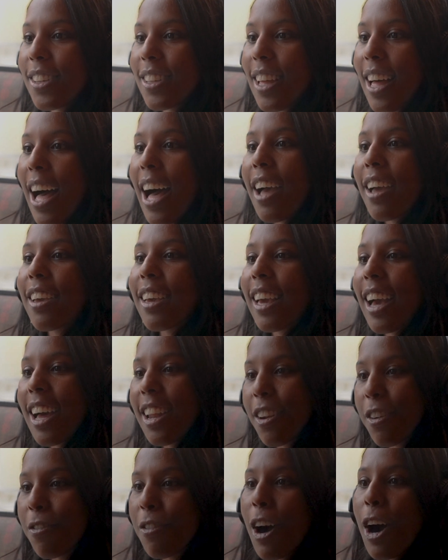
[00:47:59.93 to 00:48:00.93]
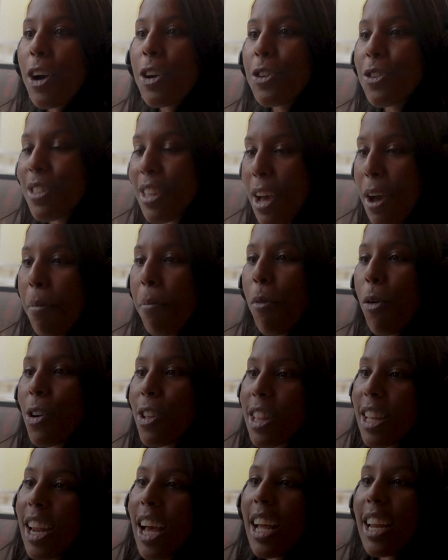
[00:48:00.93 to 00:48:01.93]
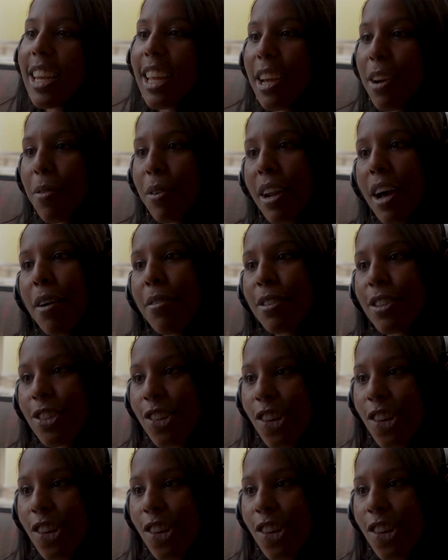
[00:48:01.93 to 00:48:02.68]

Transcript: I kind of value that more than I did when I was